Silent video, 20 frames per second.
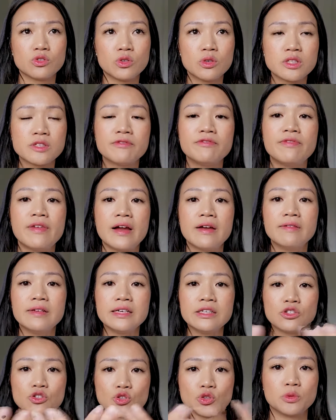So it's
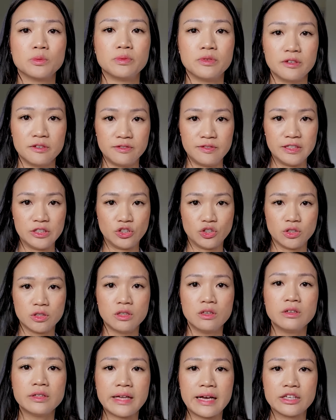very
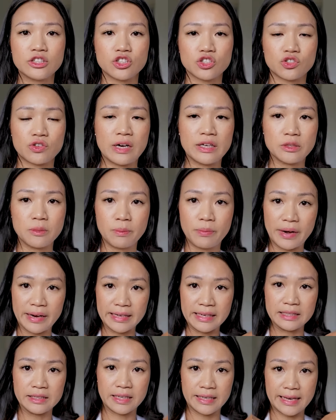superficial. They're just trying to
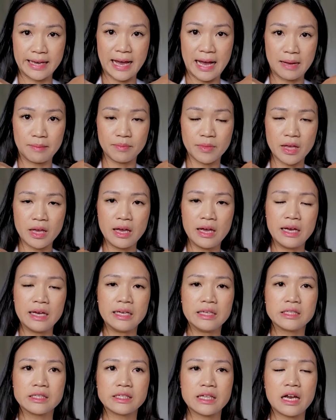bring in the gap
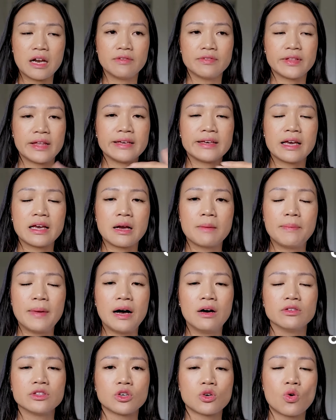instead of thinking
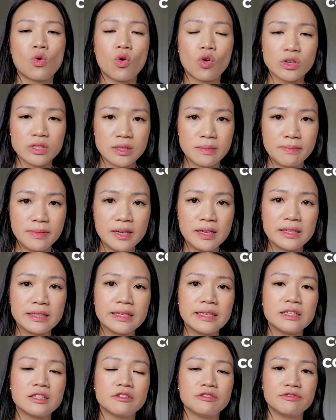about the core
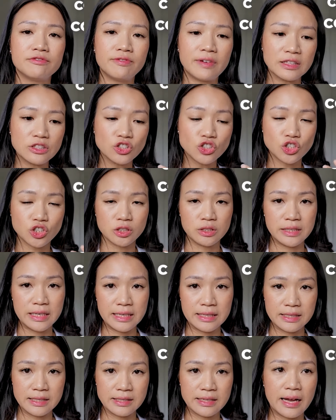stability, the function
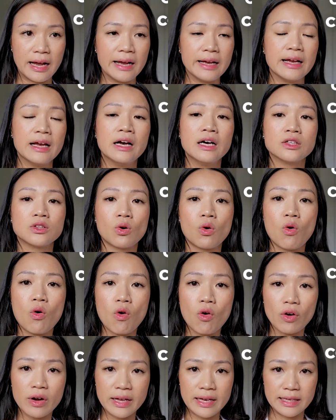inside, the
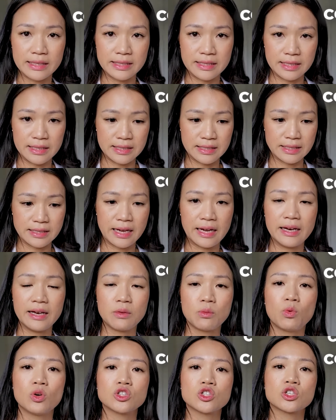organs inside,
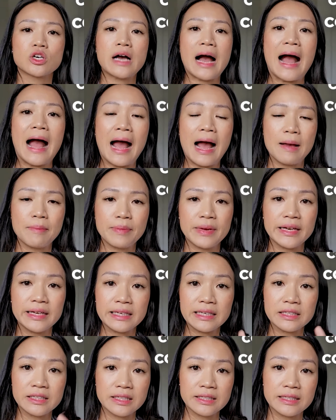like what's
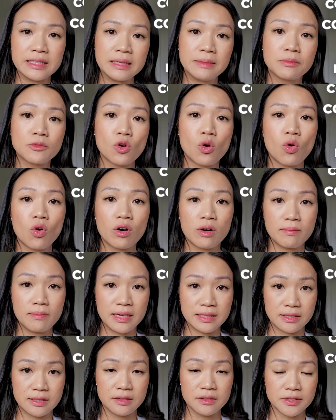happening in the deep core
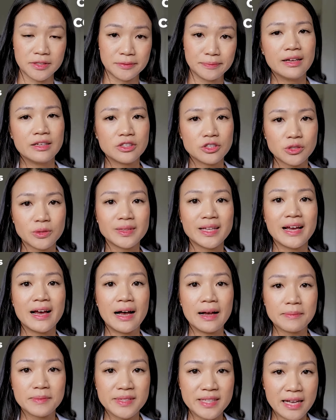muscles. So they
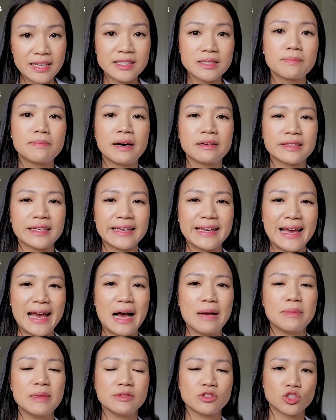obsess about the
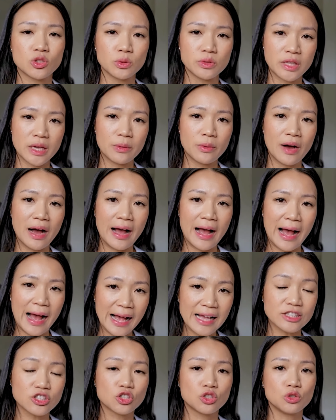gap, and so they will
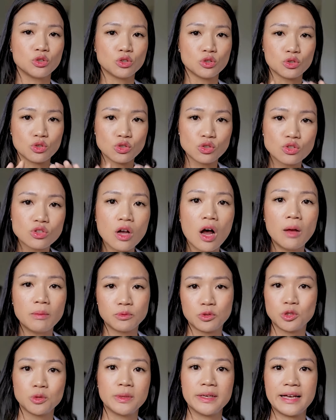ask you to
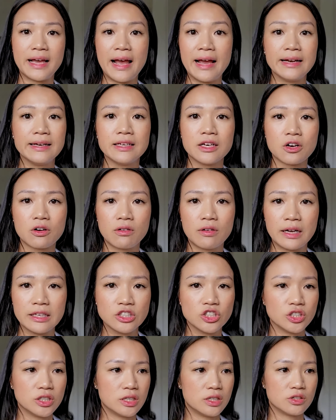stop doing any
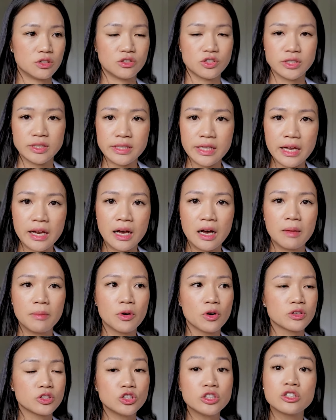crunches or sit up
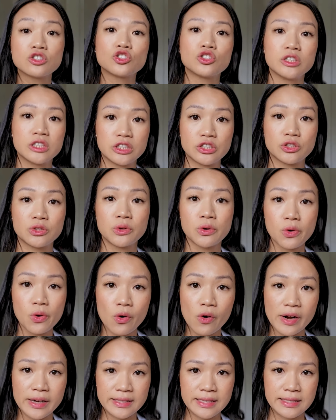or traditional
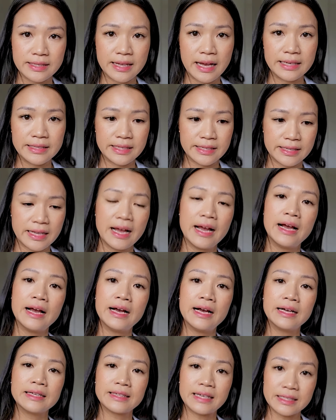core exercises
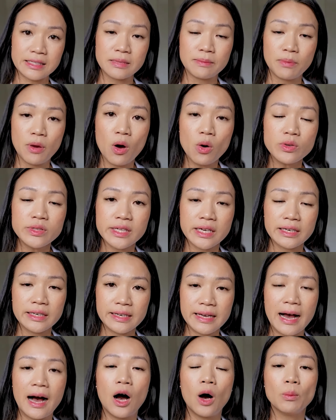that
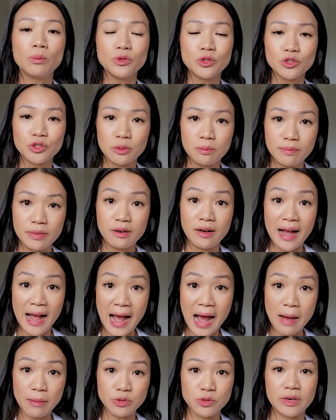supposedly help you to build
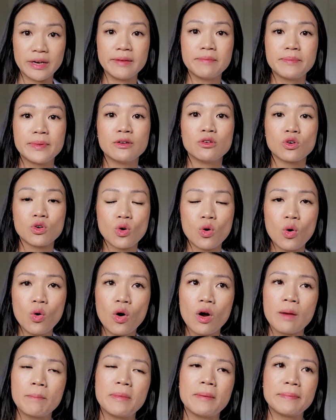abs, right? Build
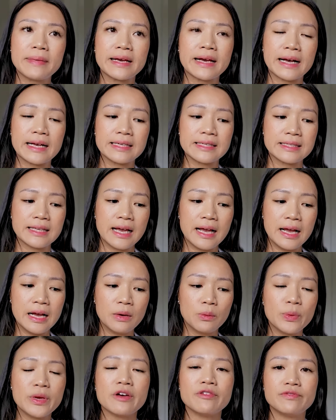core. But because
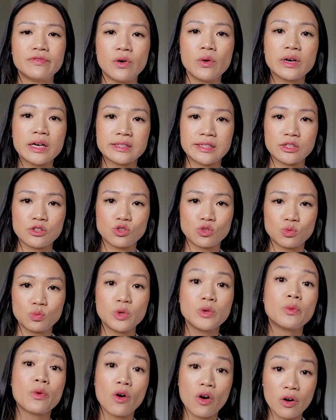we
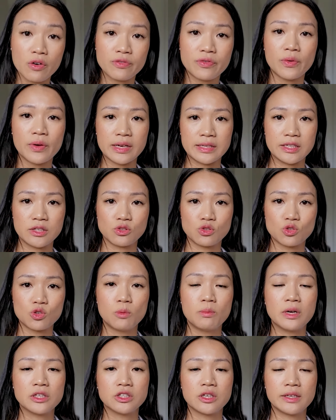were focusing
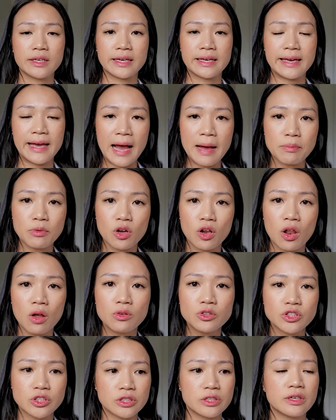so much on the gap
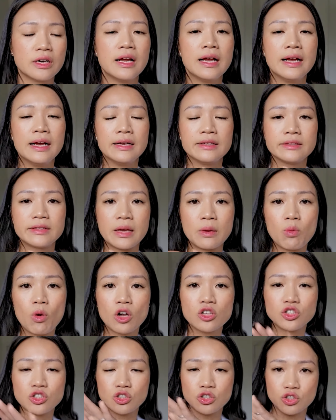closure, they
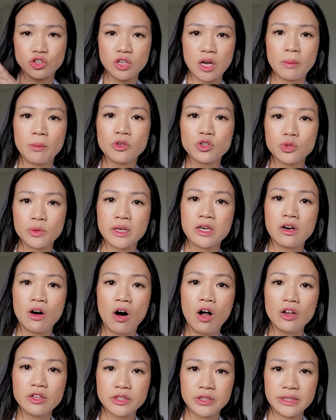want you to stop doing
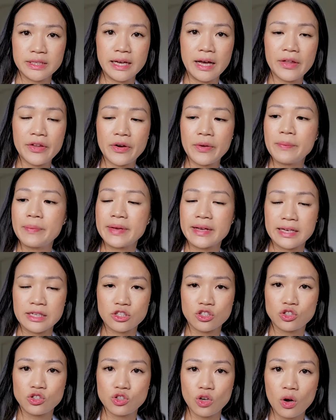all together,
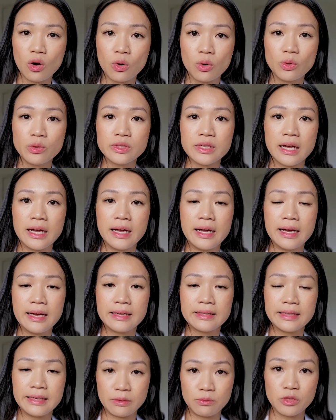because those
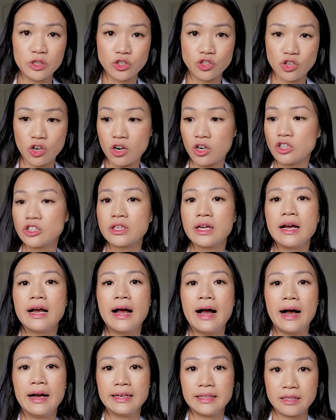in research
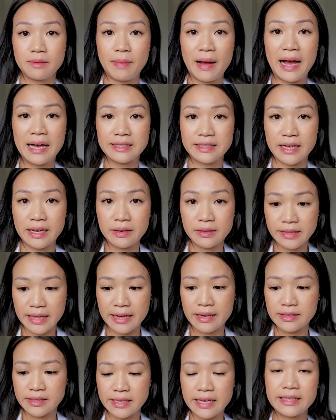in the past,
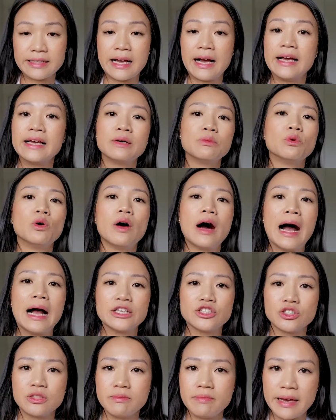they are saying that it will
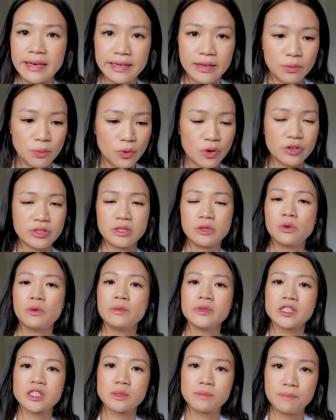actually make it worse. It
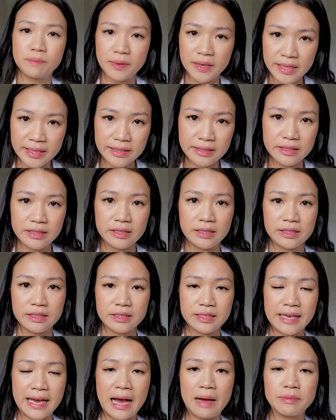will split
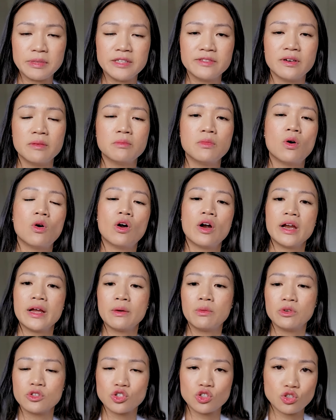the gap even more.
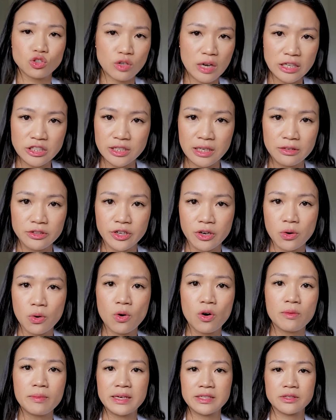It will stretch out your
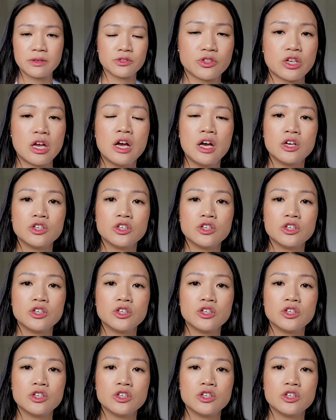core muscles.